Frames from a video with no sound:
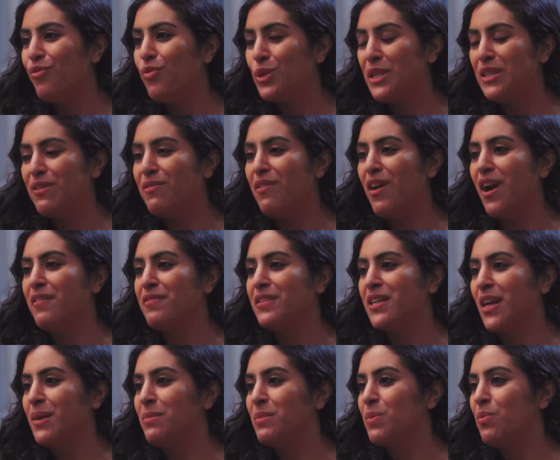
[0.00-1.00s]
45
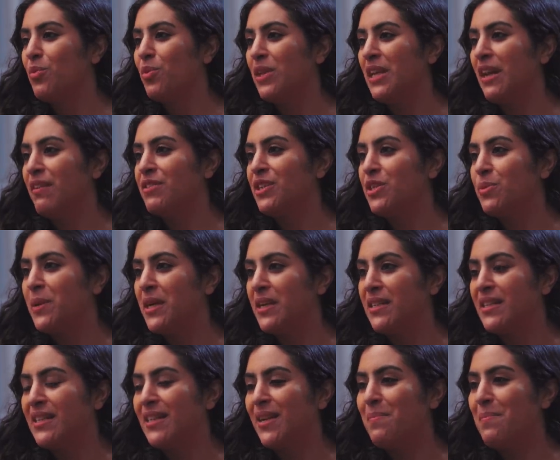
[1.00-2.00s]
times more the average
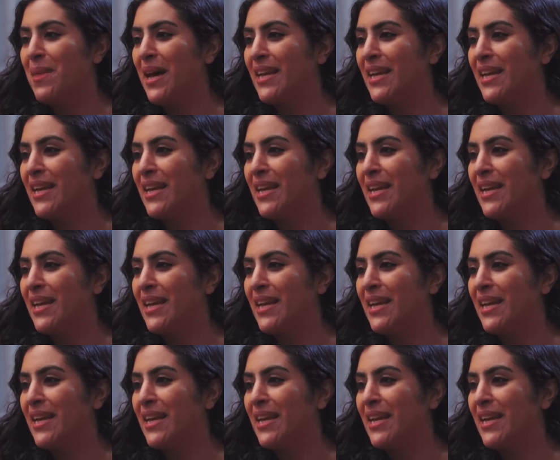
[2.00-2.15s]
person in